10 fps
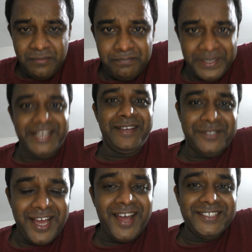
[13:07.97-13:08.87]
believe
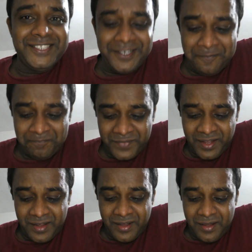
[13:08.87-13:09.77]
that
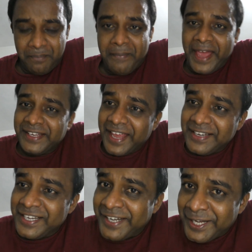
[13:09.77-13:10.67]
man can
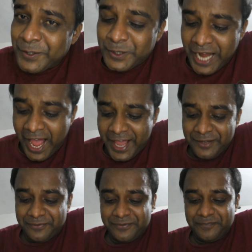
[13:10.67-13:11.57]
lead a good
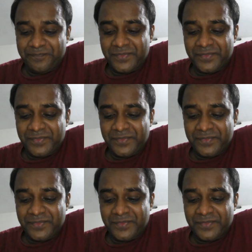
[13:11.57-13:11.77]
life,